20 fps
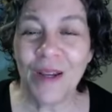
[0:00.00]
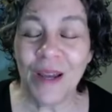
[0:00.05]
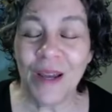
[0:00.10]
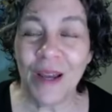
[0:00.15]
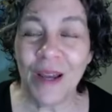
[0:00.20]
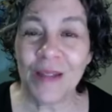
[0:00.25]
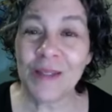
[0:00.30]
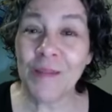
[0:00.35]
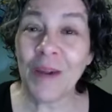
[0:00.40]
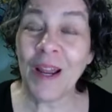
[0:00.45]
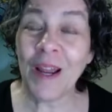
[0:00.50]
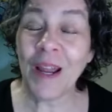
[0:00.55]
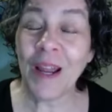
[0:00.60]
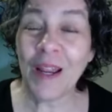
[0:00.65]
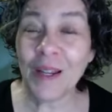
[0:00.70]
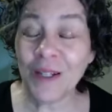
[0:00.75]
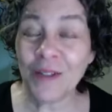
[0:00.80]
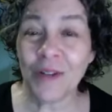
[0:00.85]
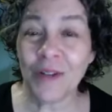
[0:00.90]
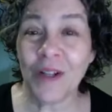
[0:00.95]
and my
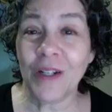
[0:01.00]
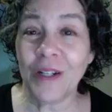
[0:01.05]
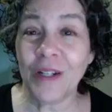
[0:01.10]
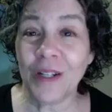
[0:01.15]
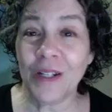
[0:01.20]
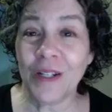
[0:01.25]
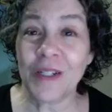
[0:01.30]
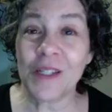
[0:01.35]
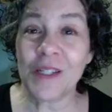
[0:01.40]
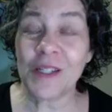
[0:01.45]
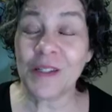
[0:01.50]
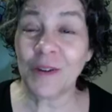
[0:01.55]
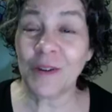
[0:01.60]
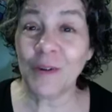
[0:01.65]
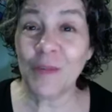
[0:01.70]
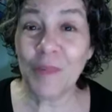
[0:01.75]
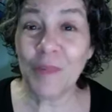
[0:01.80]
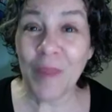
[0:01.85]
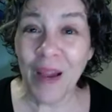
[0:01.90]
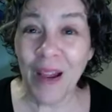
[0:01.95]
handwriting is
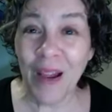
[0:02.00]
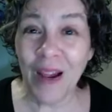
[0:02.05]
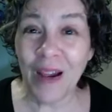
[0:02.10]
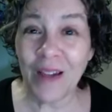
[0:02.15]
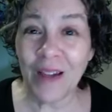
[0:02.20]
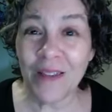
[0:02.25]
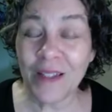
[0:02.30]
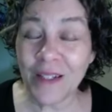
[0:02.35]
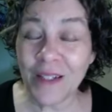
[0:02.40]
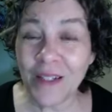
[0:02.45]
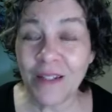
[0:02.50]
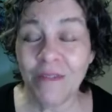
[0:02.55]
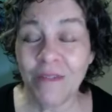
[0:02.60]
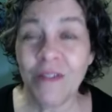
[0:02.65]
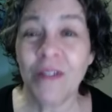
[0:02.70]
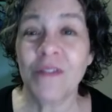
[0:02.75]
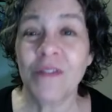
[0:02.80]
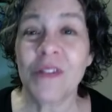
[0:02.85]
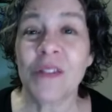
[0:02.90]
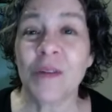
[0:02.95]
so bad that even
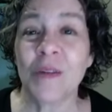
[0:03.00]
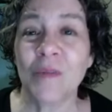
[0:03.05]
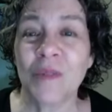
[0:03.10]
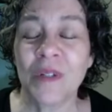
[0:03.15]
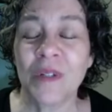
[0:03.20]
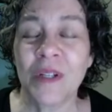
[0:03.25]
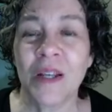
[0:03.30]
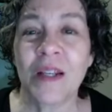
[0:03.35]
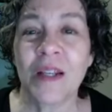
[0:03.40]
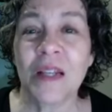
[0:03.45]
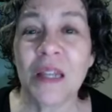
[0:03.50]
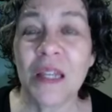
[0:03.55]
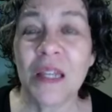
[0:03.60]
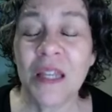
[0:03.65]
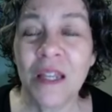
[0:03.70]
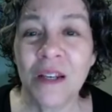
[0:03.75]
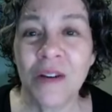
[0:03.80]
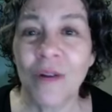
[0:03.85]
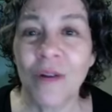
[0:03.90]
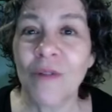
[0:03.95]
if someone had
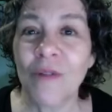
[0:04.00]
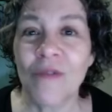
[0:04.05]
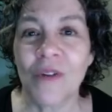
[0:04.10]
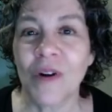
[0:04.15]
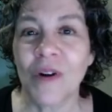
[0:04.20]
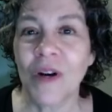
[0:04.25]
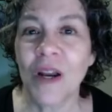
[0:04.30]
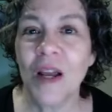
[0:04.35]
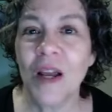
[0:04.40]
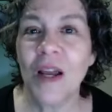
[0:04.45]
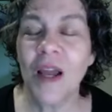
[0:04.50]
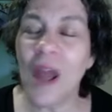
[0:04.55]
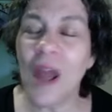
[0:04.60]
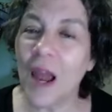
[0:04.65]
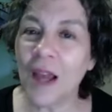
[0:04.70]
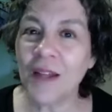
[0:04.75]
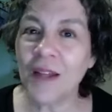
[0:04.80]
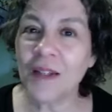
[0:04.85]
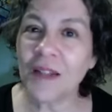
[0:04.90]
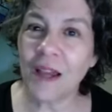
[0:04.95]
leaned over
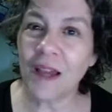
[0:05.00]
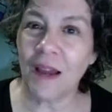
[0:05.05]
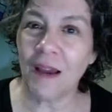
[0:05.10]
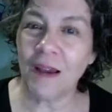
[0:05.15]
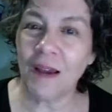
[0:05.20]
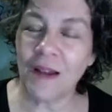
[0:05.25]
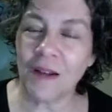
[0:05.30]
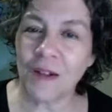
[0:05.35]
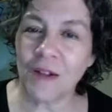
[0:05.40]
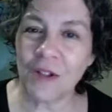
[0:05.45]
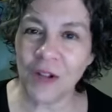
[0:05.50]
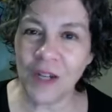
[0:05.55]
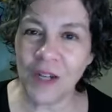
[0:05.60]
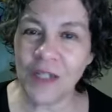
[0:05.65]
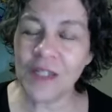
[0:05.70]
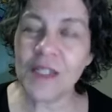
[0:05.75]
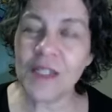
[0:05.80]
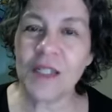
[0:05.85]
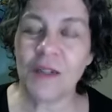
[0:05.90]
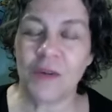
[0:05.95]
and tried to
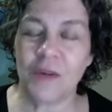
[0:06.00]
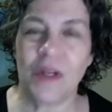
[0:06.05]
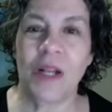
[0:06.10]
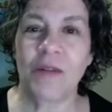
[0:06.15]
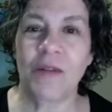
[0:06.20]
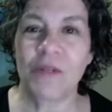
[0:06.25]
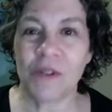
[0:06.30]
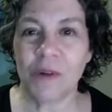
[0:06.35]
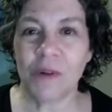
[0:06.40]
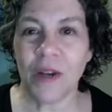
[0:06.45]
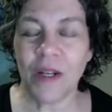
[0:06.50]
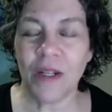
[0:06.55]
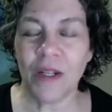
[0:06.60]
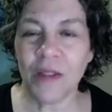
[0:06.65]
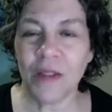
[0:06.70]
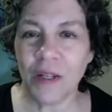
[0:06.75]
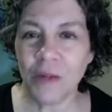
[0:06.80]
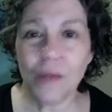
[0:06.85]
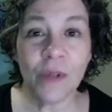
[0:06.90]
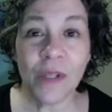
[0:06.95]
see what I was writing,
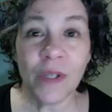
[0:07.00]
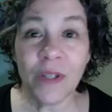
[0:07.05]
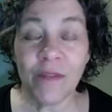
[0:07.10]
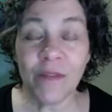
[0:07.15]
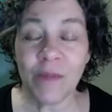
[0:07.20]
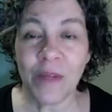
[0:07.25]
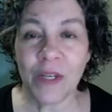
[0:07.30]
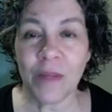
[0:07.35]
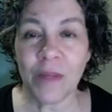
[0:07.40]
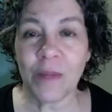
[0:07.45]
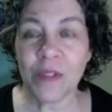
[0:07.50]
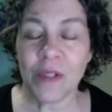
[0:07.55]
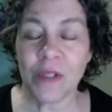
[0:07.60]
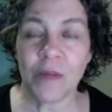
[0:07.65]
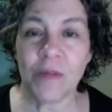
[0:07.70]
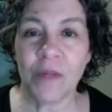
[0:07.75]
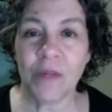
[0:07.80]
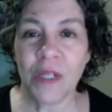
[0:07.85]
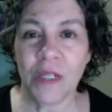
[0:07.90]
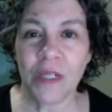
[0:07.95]
they wouldn't have been able to
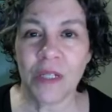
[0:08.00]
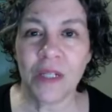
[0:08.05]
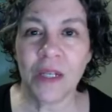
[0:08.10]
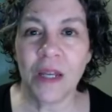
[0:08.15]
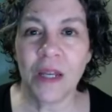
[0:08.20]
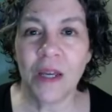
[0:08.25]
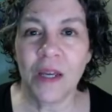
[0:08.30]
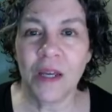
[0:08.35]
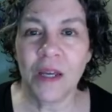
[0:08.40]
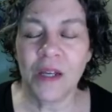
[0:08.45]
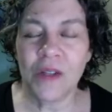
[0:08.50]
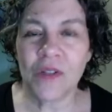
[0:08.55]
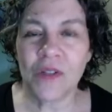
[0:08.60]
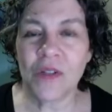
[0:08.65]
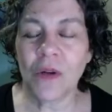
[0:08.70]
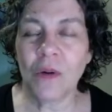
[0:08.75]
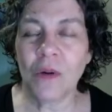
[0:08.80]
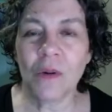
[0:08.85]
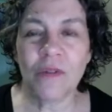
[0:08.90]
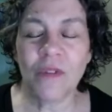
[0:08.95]
read it.
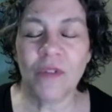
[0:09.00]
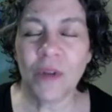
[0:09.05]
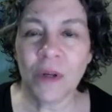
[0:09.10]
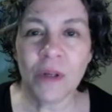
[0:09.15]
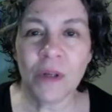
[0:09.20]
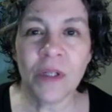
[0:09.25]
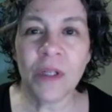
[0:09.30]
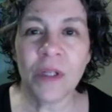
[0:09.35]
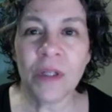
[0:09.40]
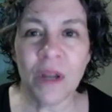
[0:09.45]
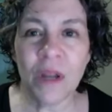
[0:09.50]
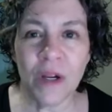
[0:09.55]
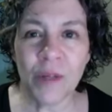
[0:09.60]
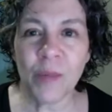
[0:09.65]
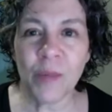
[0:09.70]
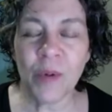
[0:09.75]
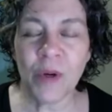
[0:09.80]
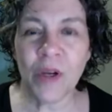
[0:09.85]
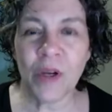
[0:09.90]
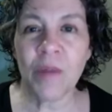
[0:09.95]
So if you're in a long,
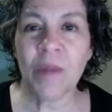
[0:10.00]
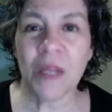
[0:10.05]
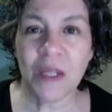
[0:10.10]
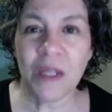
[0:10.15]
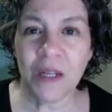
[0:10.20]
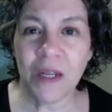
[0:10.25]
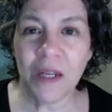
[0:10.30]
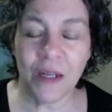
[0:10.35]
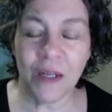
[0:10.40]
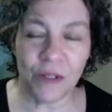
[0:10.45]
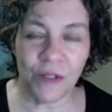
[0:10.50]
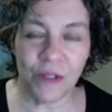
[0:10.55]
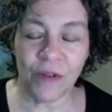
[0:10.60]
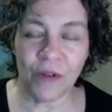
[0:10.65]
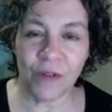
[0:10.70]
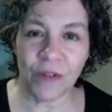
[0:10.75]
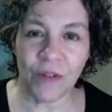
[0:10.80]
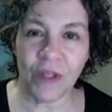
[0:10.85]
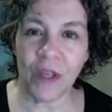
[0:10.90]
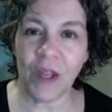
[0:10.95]
boring meeting and you're
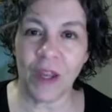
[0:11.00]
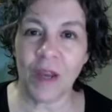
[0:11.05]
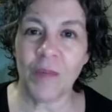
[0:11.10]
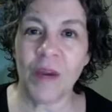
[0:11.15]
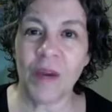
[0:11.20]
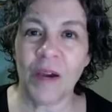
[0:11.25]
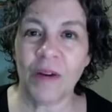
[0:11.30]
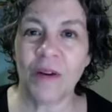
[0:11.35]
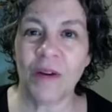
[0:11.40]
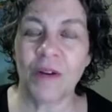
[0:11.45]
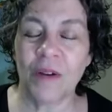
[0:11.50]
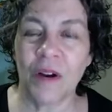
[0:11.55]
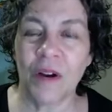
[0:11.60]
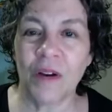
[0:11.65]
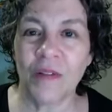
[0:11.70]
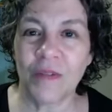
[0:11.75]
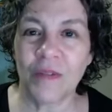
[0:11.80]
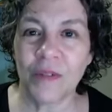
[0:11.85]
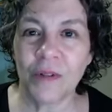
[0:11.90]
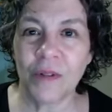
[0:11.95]
thinking about your
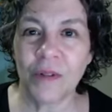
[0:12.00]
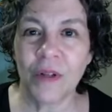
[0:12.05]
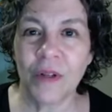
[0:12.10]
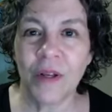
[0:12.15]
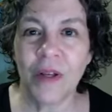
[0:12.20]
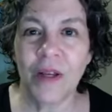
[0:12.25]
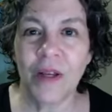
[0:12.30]
novel,